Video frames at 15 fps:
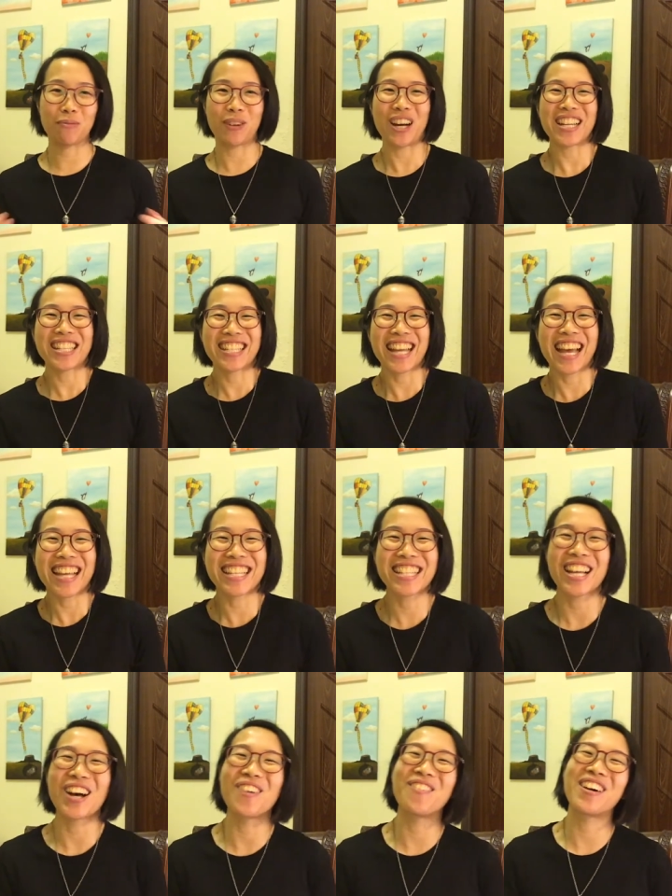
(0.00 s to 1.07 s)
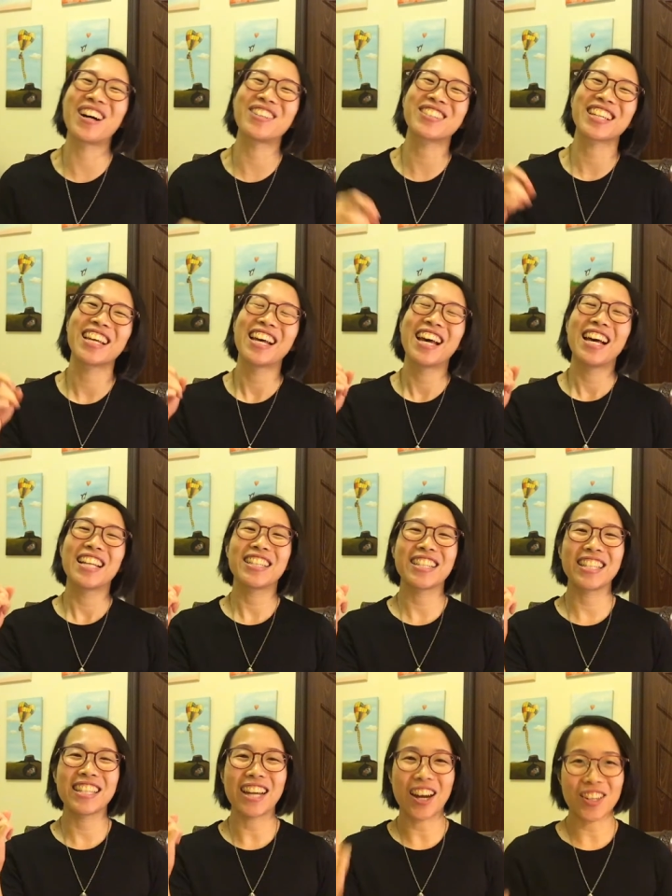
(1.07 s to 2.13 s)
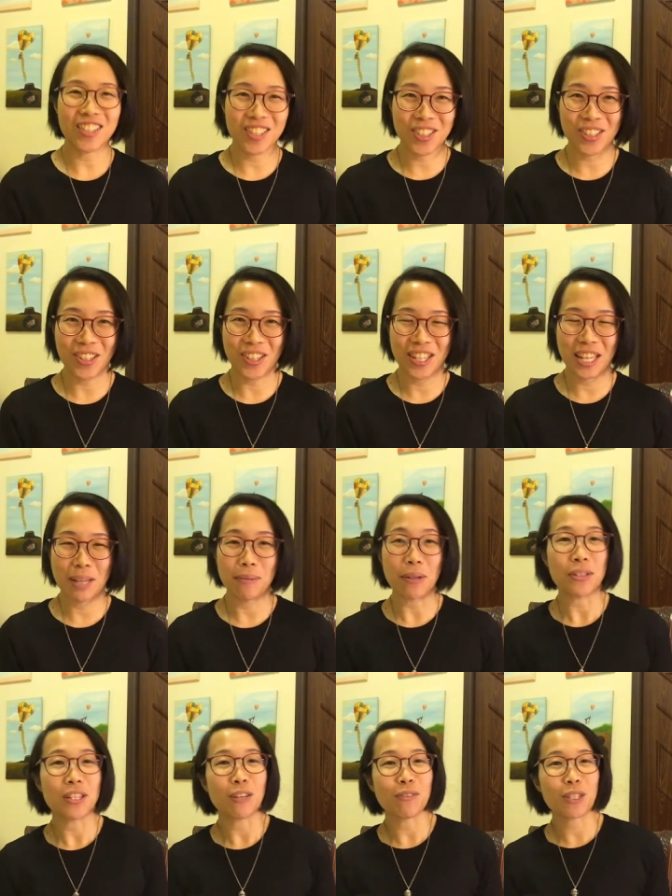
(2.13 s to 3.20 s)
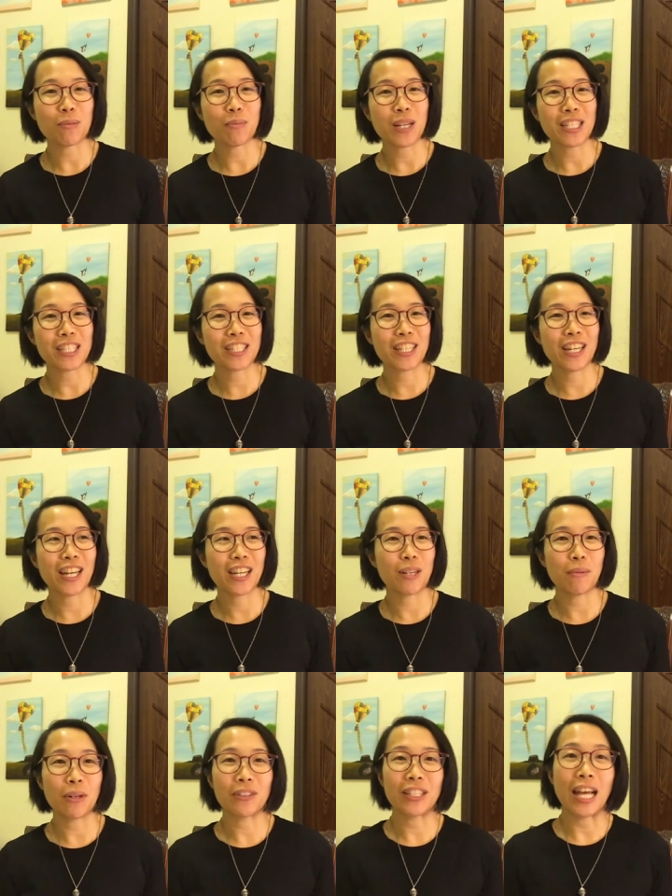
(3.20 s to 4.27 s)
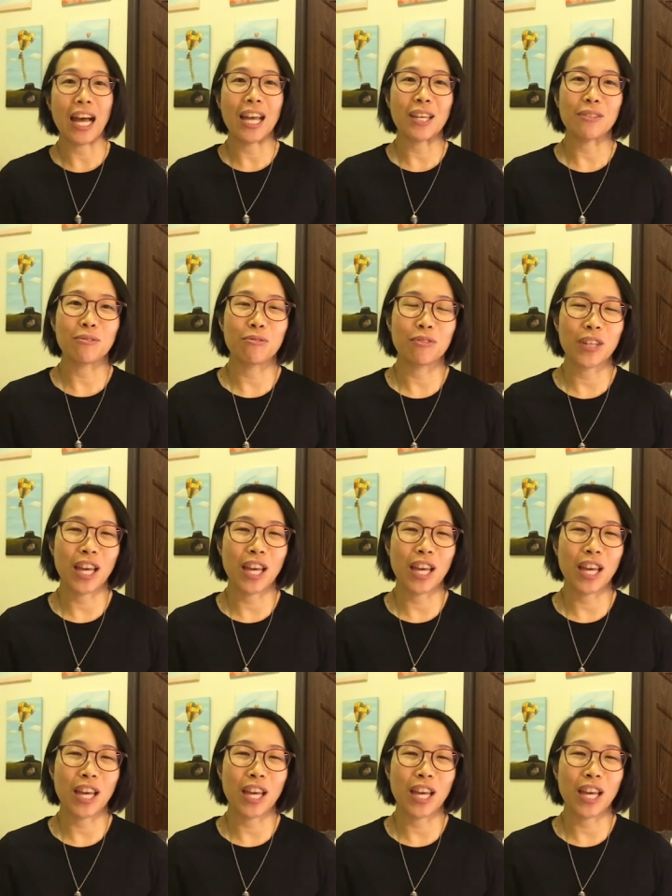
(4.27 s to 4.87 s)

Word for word: process, about the artist journey, about self-expression, about life,